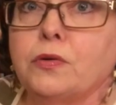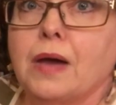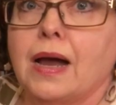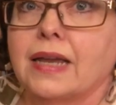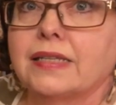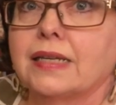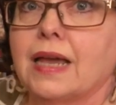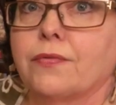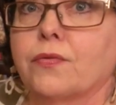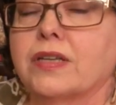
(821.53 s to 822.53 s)
I did
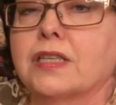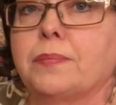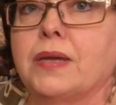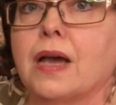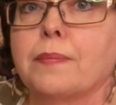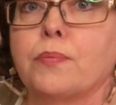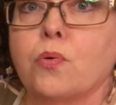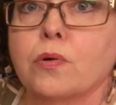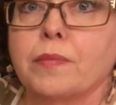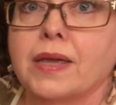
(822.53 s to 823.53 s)
have a recipe on
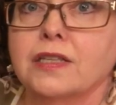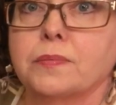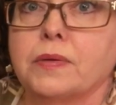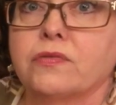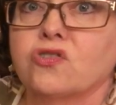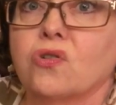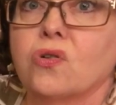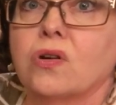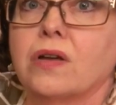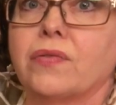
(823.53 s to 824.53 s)
poor man's beef
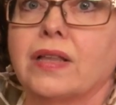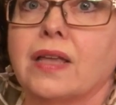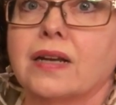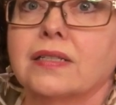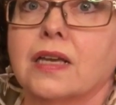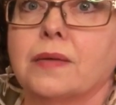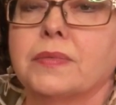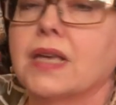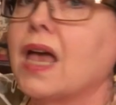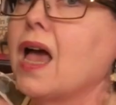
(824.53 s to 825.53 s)
stroganoff. A lot of times
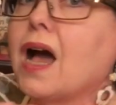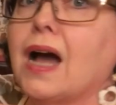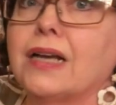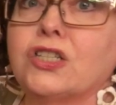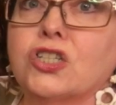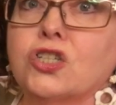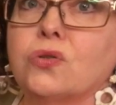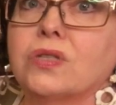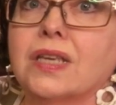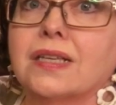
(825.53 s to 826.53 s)
I just
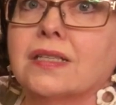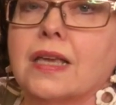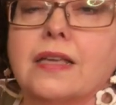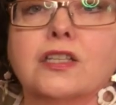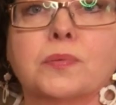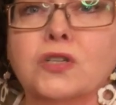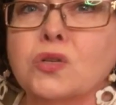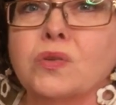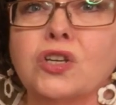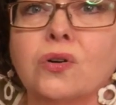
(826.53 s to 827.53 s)
use this,
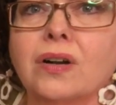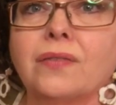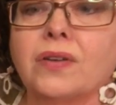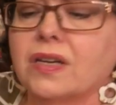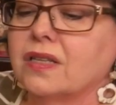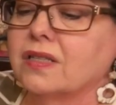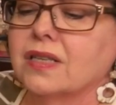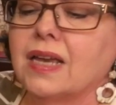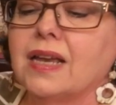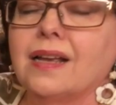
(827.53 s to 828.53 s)
especially when you don't have onions.
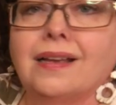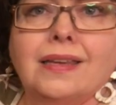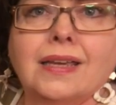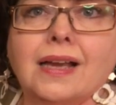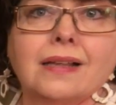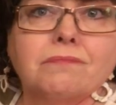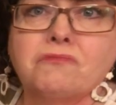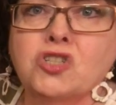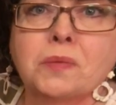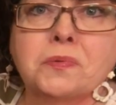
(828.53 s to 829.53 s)
You
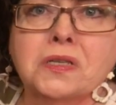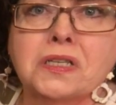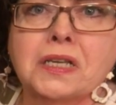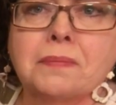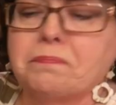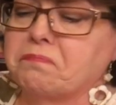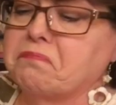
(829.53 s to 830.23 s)
got chips and dip.